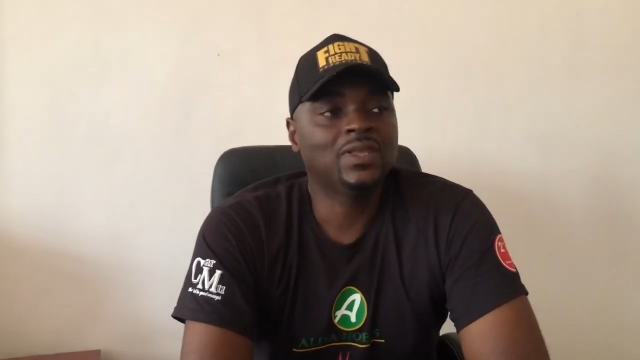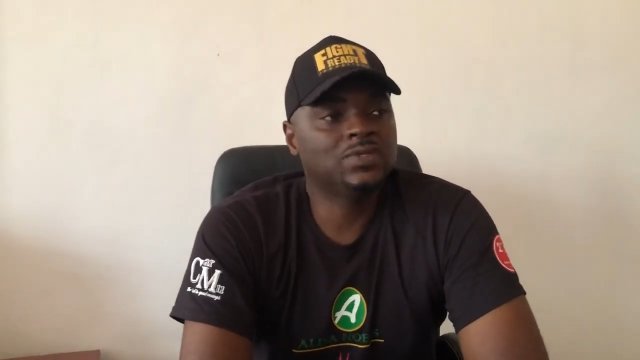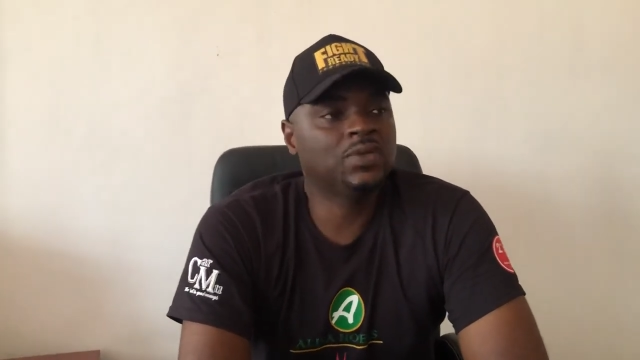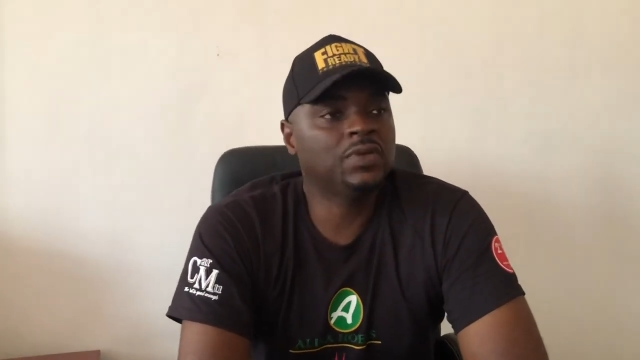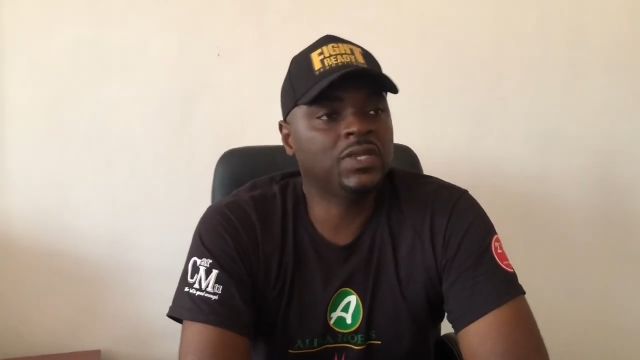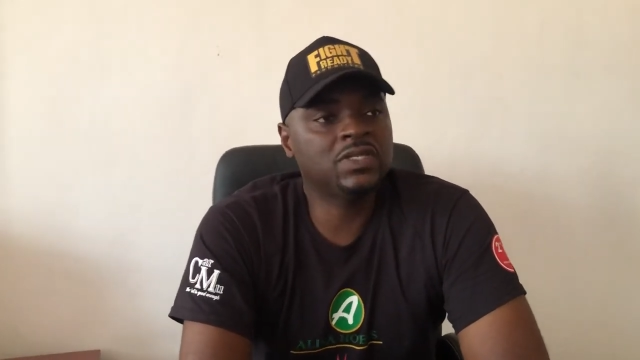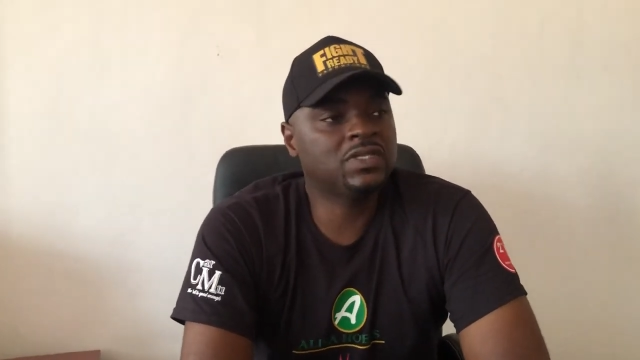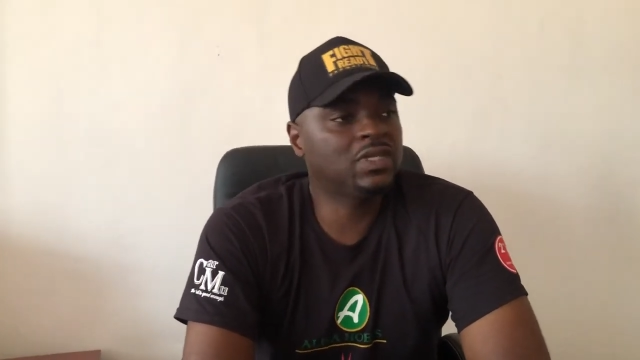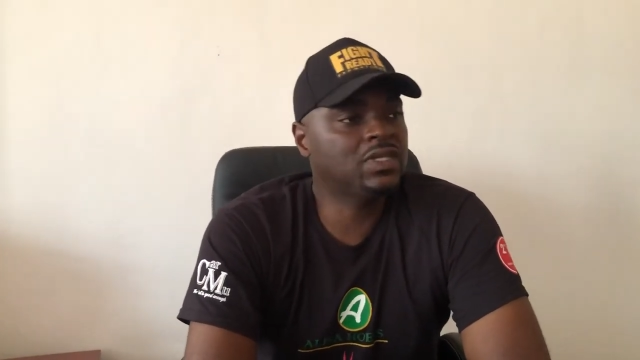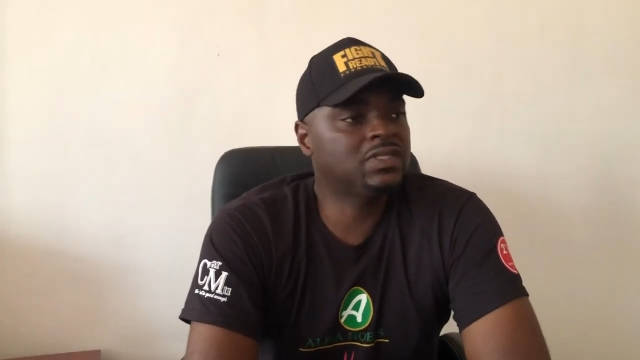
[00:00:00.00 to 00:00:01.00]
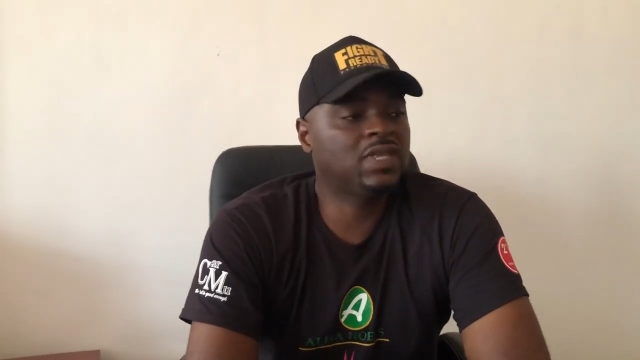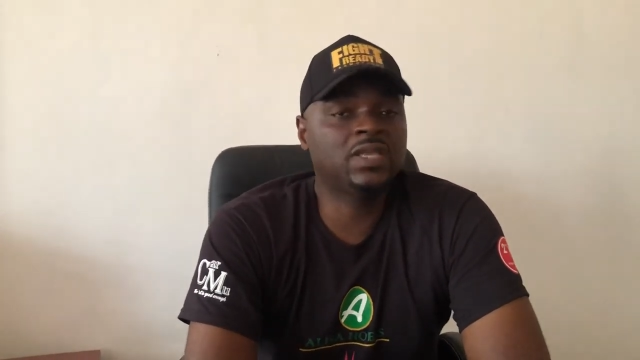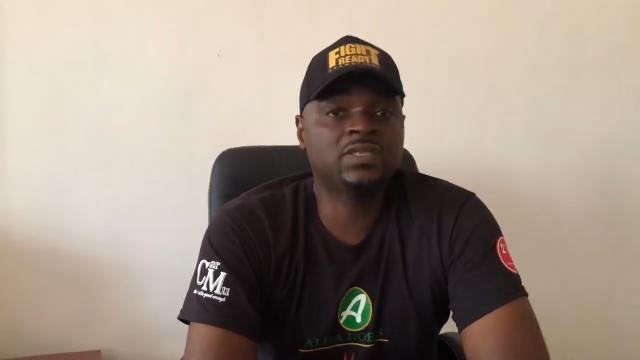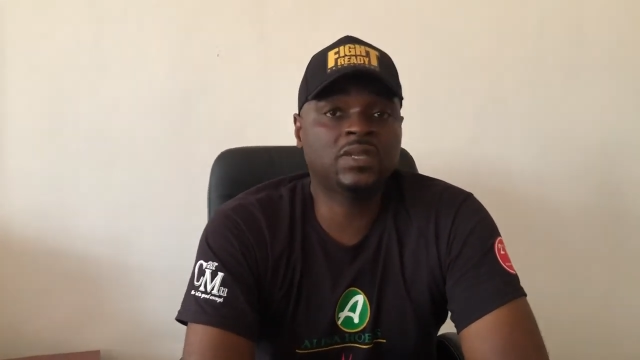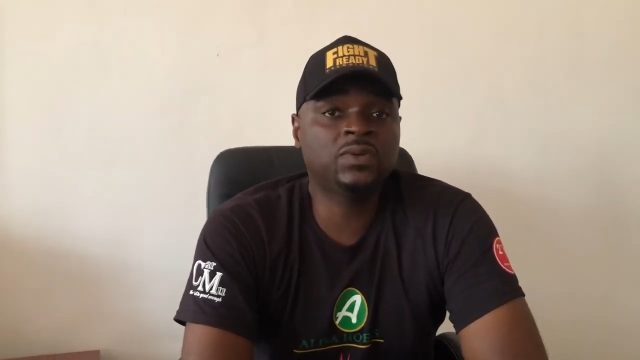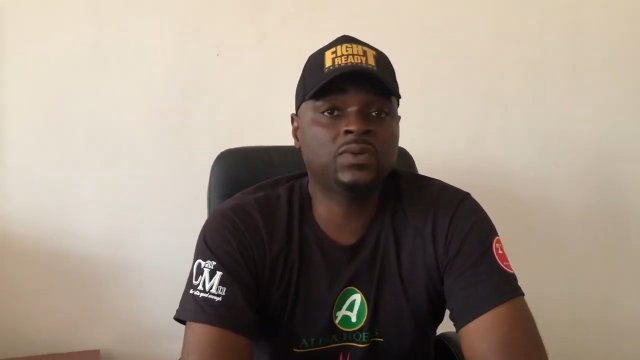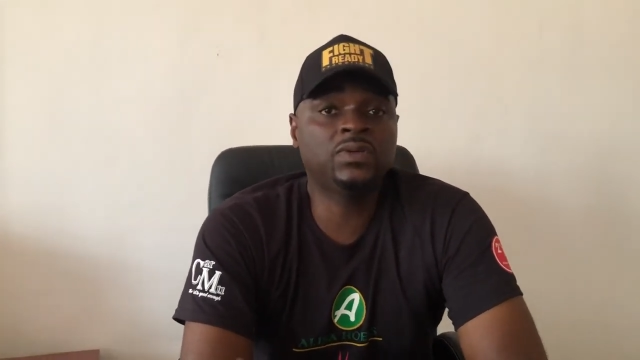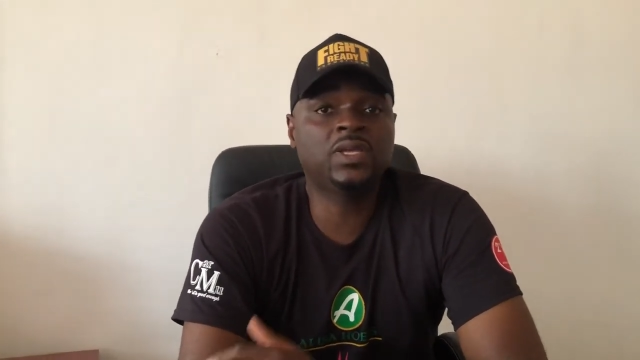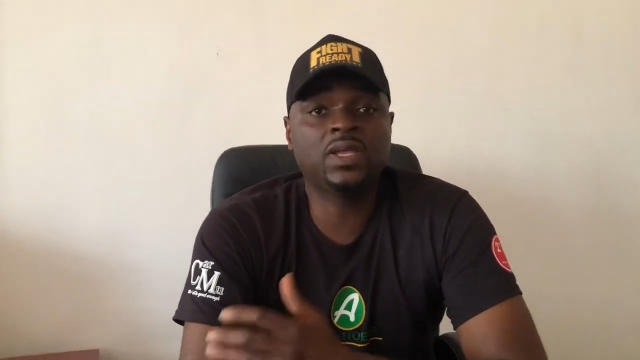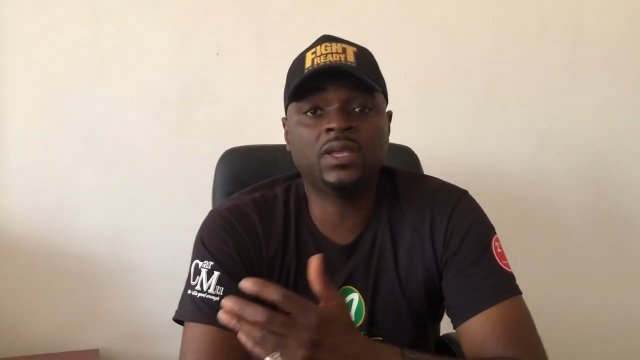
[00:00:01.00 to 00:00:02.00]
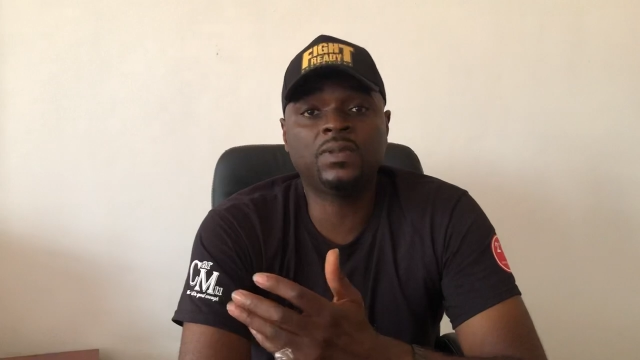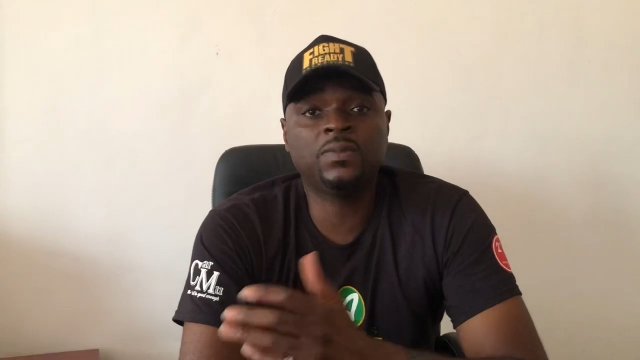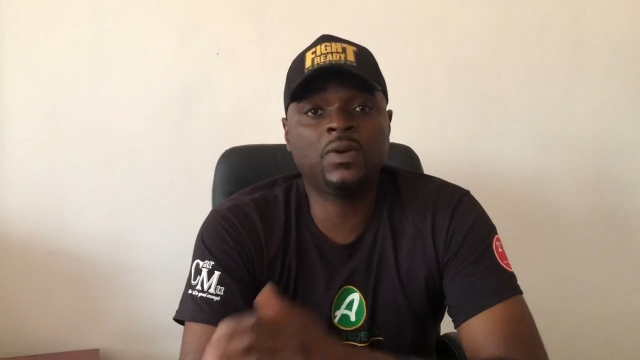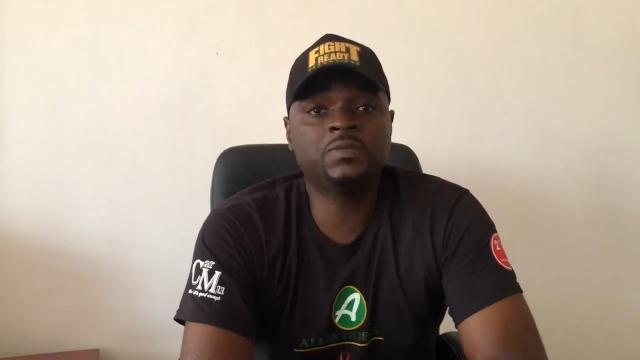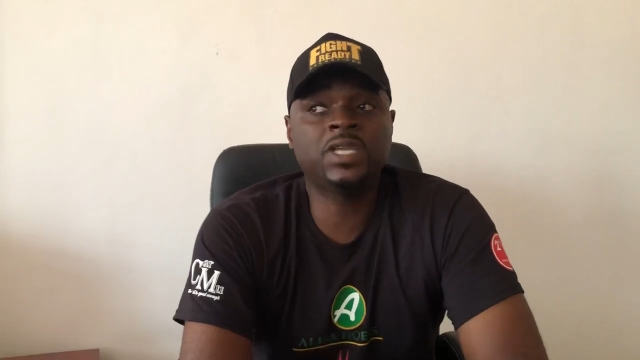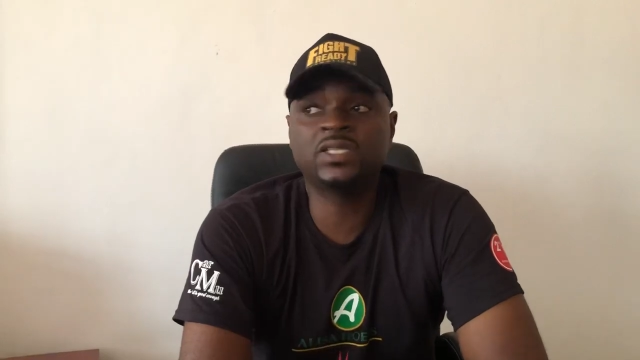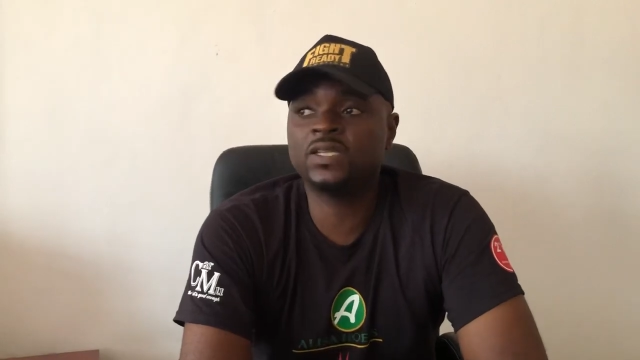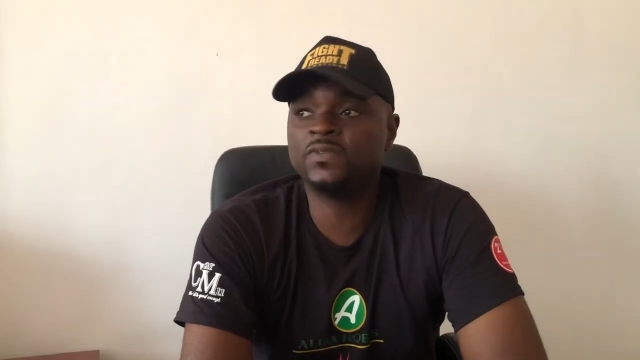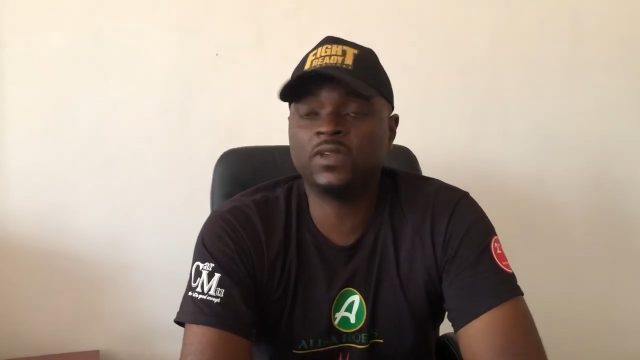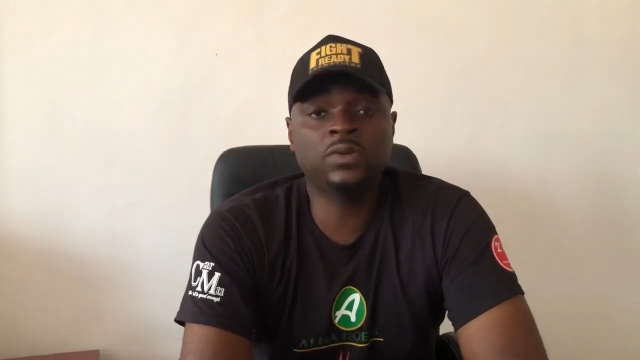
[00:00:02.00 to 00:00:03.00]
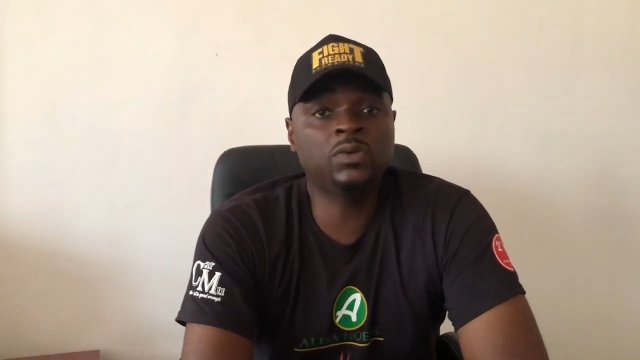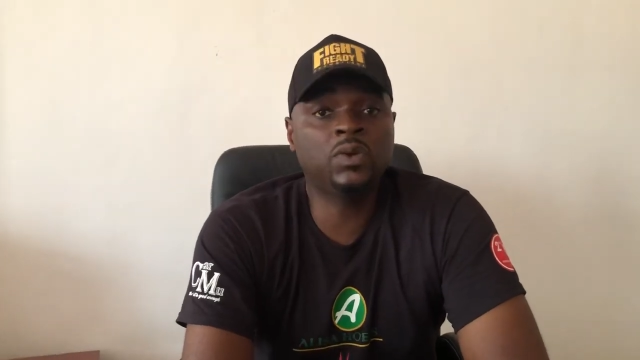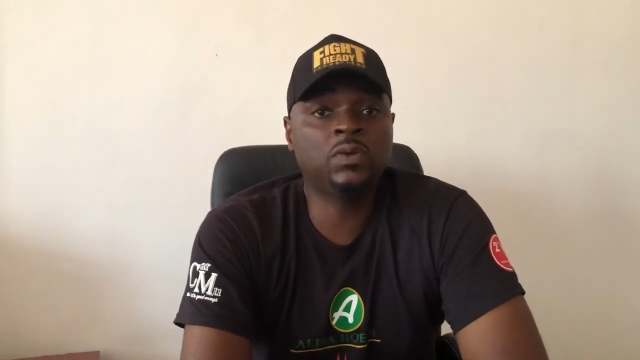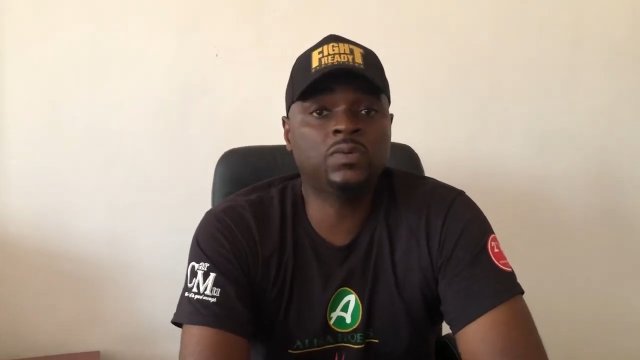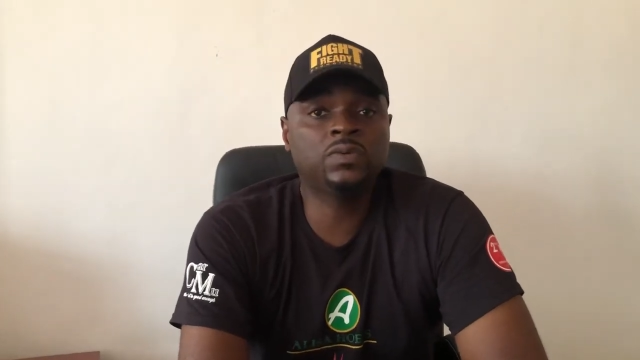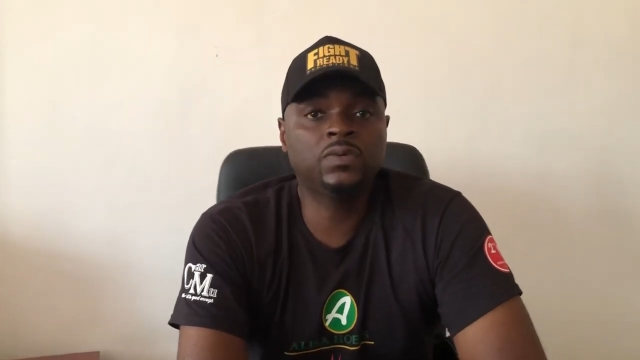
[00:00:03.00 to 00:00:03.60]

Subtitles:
So it's a good objective, a good goal